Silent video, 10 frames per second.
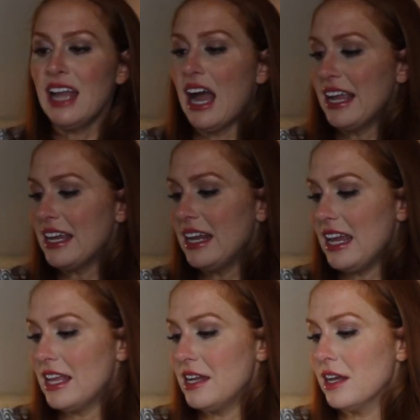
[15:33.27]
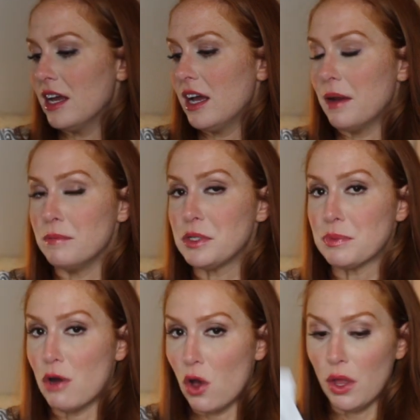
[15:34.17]
I get it in
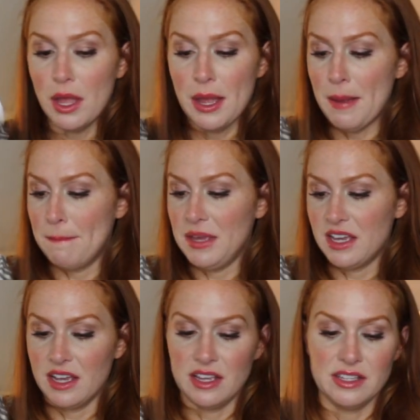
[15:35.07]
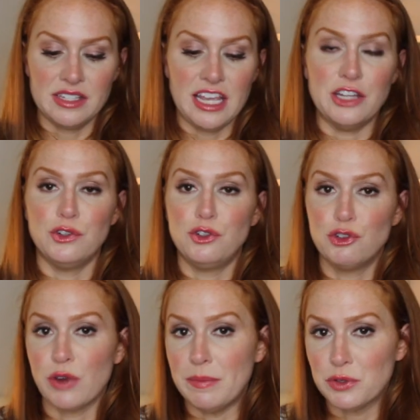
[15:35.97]
small because it
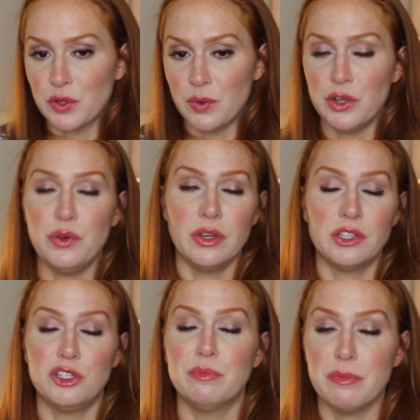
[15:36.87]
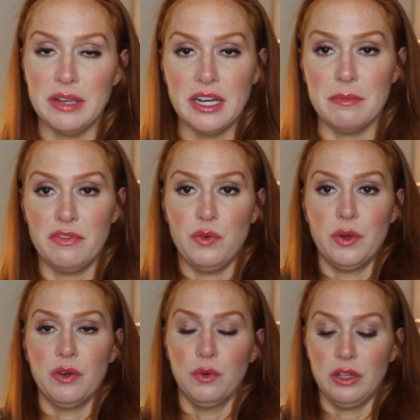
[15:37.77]
drapes really well. You can get super medium if you
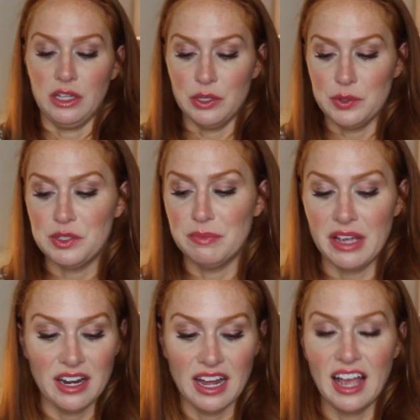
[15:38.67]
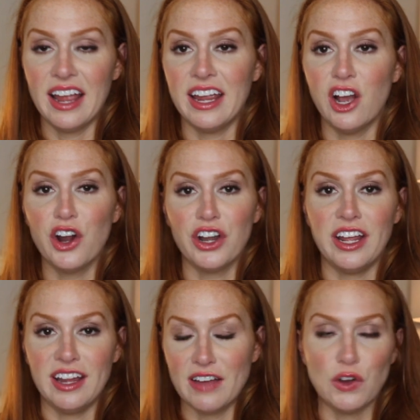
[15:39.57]
want it really loose, but I
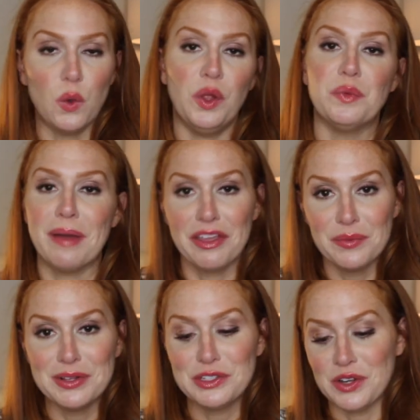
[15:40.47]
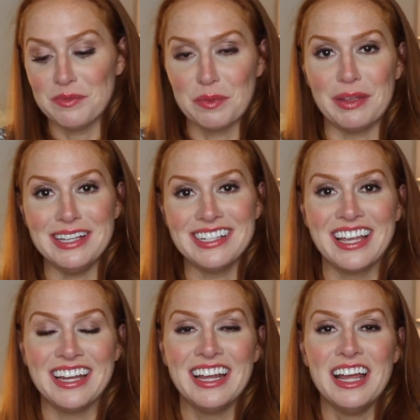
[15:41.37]
already have a hole in my other one, so I'm replacing
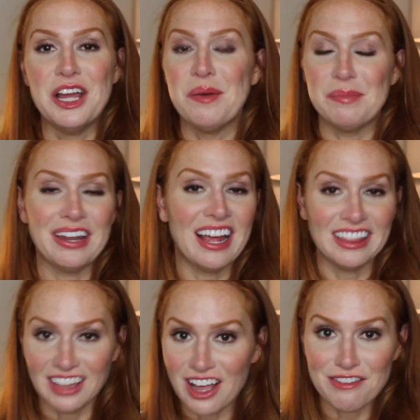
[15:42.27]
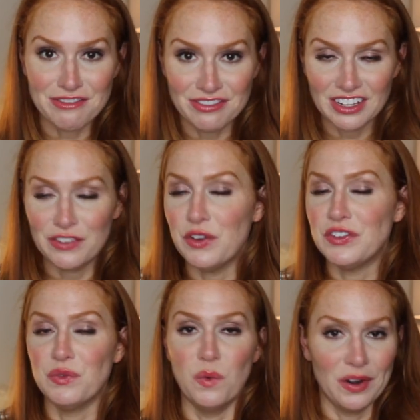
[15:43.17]
it. But I love, if you have
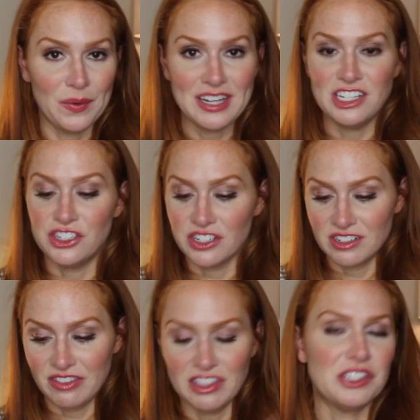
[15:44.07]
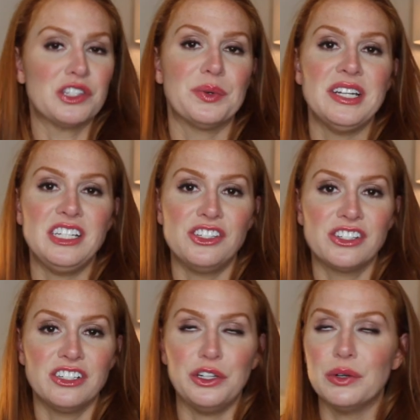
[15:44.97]
to have one white t-shirt, this is the white
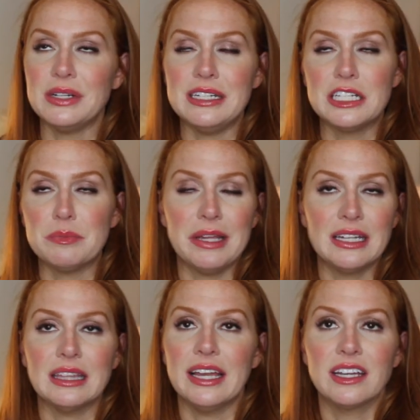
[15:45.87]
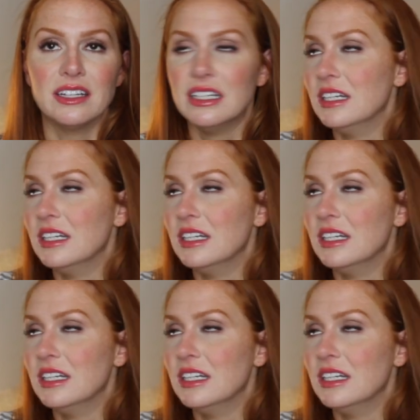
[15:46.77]
t-shirt. You don't need to spend like